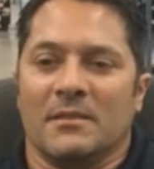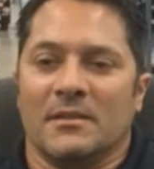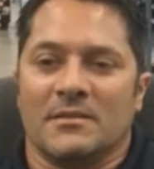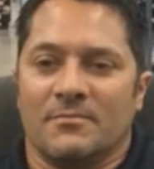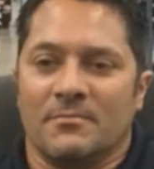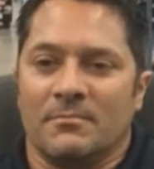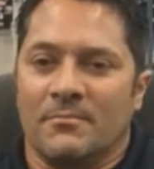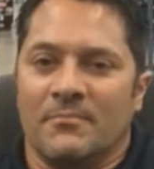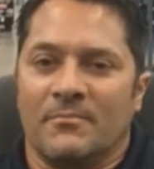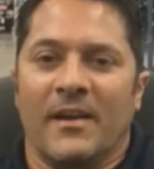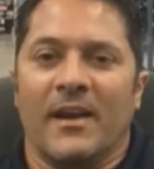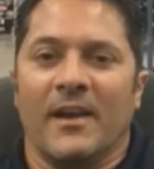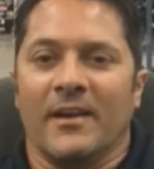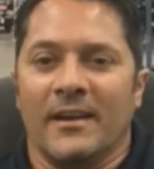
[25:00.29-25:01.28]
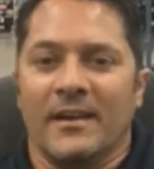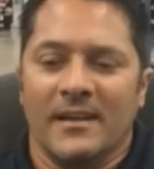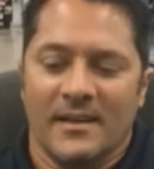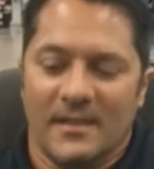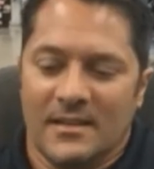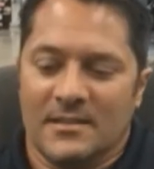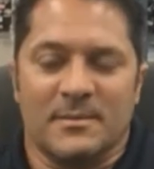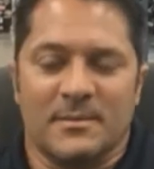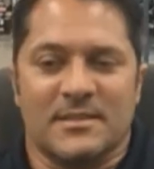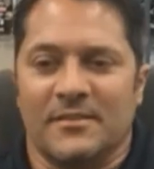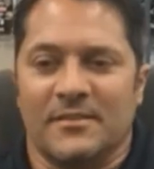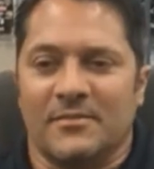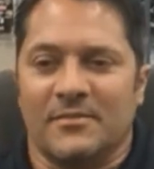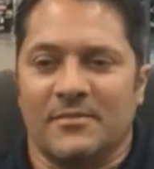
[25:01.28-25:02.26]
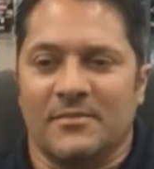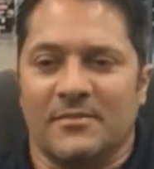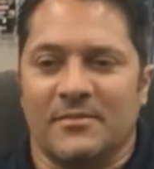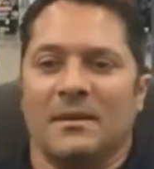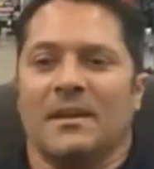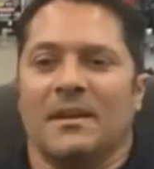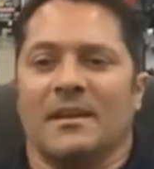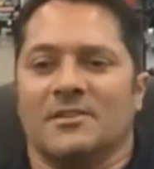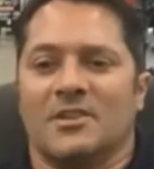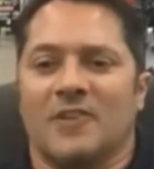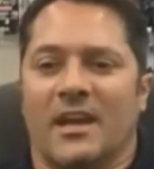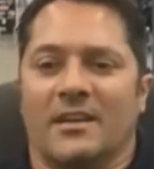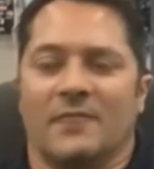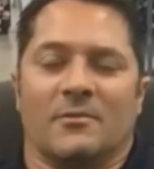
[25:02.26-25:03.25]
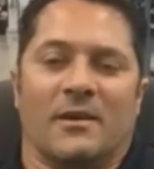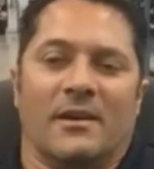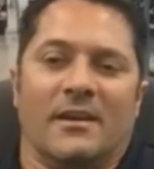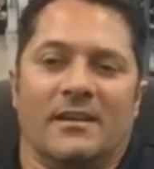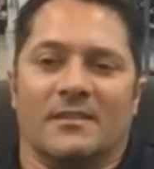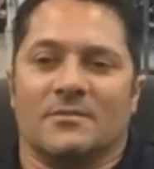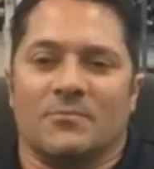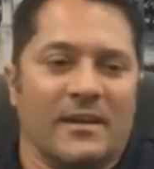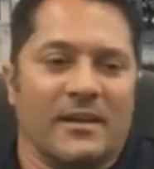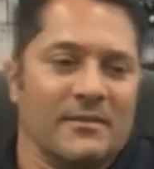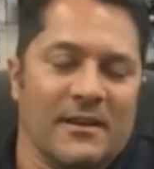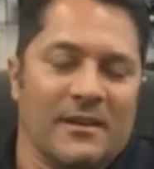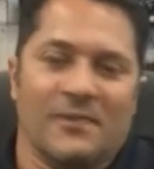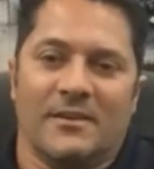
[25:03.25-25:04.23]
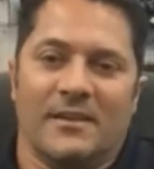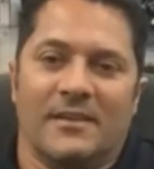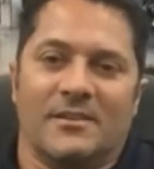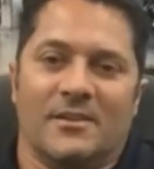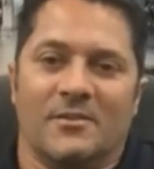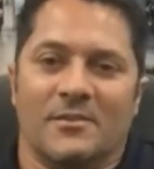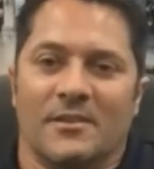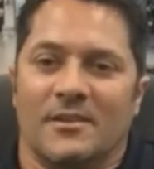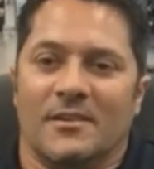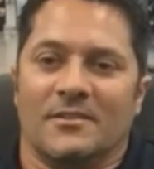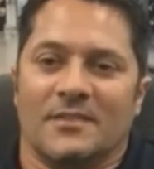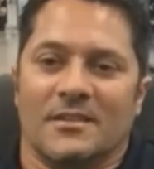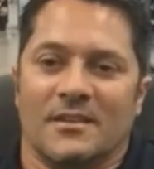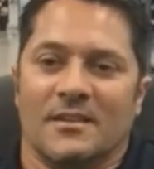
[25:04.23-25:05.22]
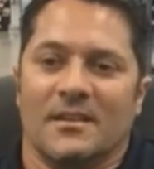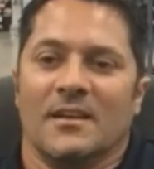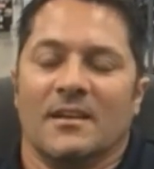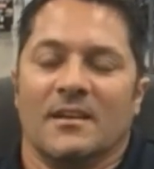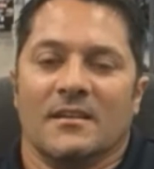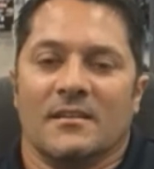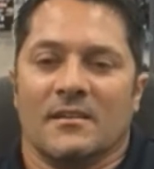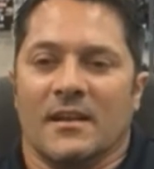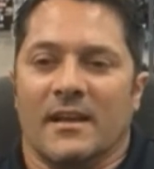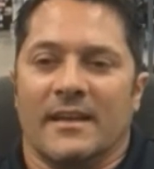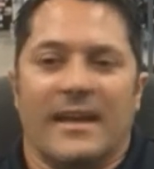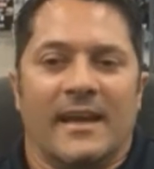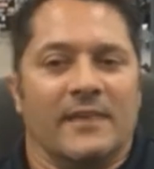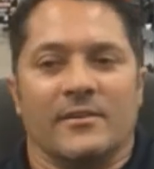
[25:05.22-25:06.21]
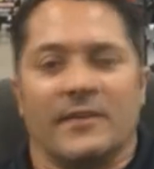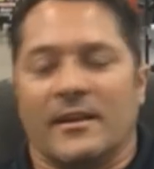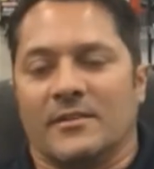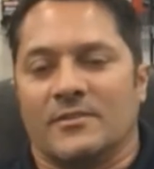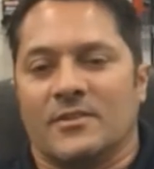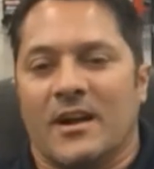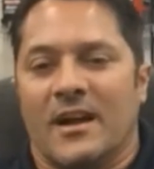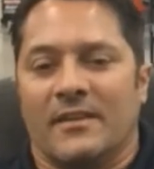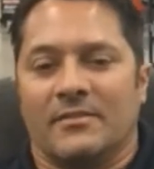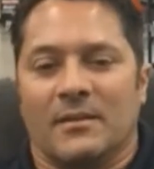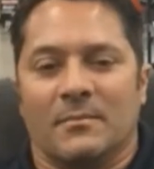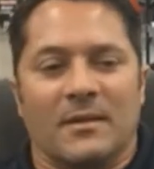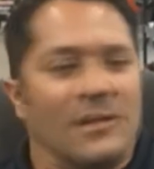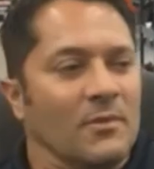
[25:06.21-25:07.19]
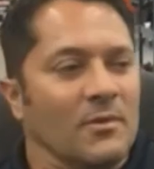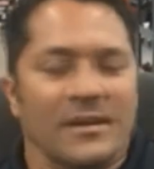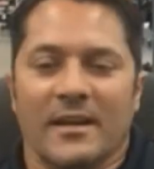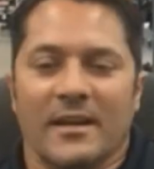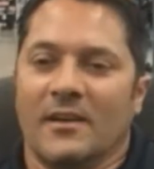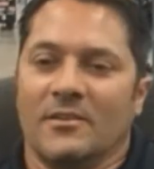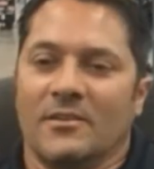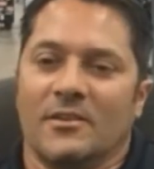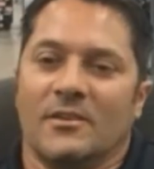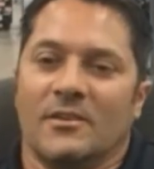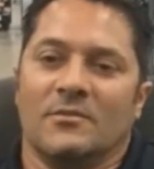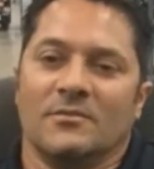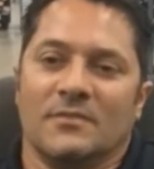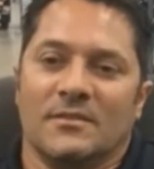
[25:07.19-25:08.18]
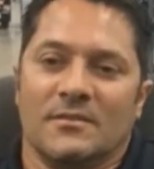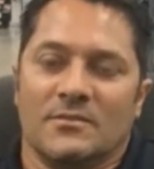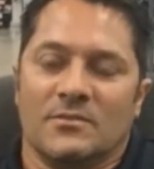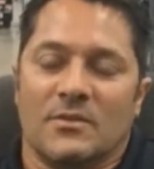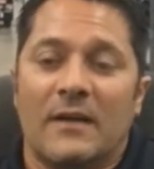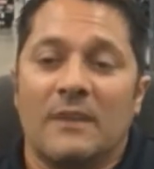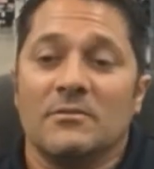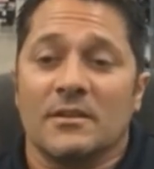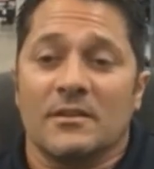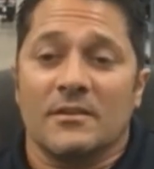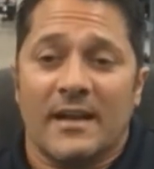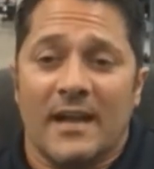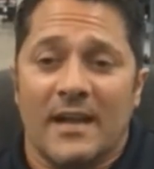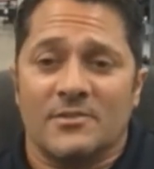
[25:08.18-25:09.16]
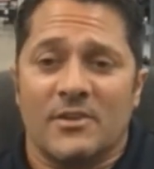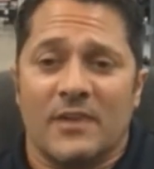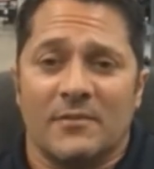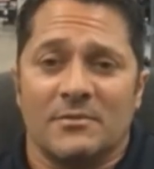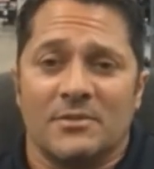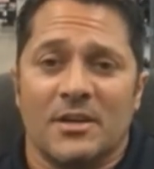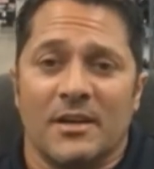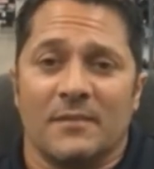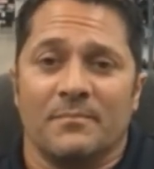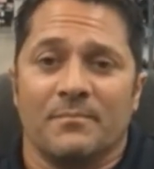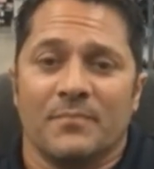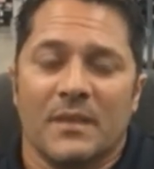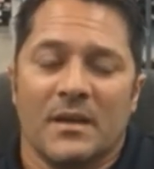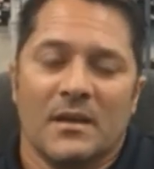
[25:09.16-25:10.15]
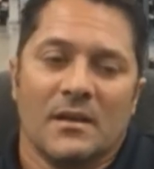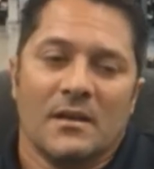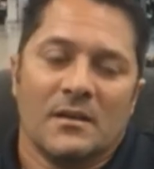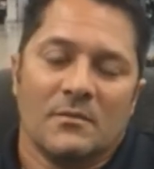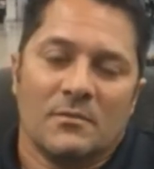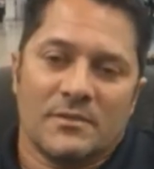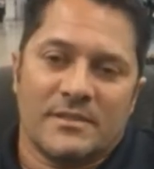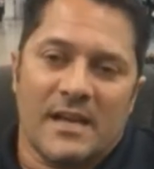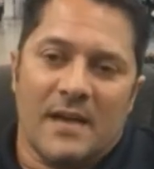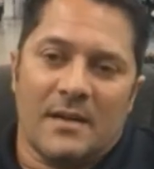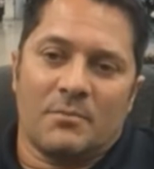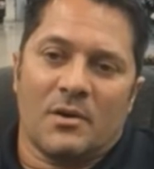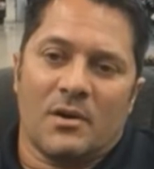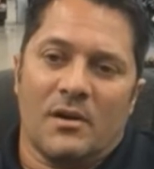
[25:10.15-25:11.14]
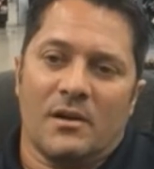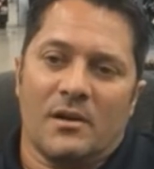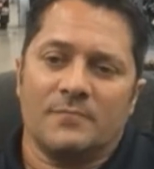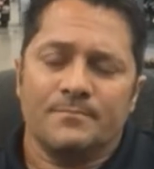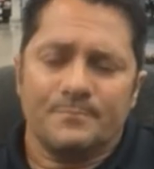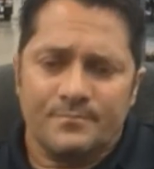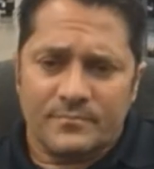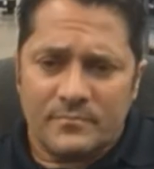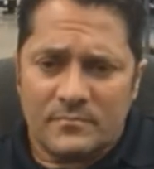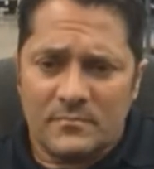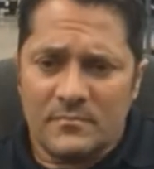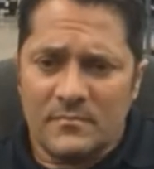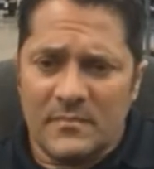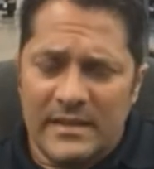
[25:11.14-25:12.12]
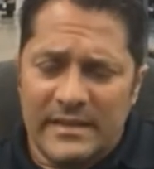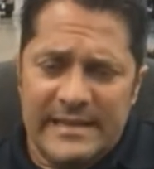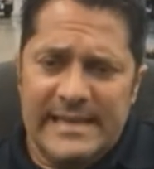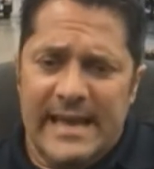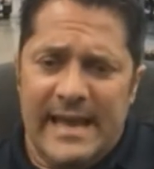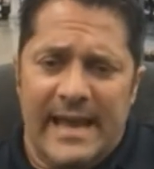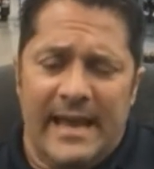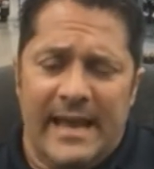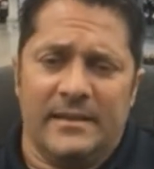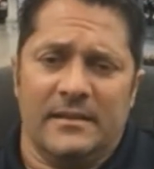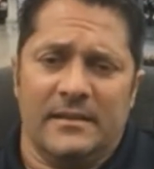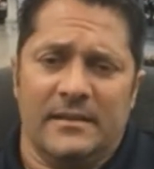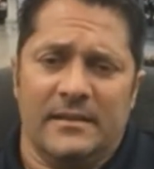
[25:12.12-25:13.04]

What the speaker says: this very specifically beginning of January, because we're getting ready to go to Daytona, and all of a sudden they're like, yeah, you're not going to drive. And I'm like, what the hell, you know? So I was under contract with Chip. Well, Todd Braun, he had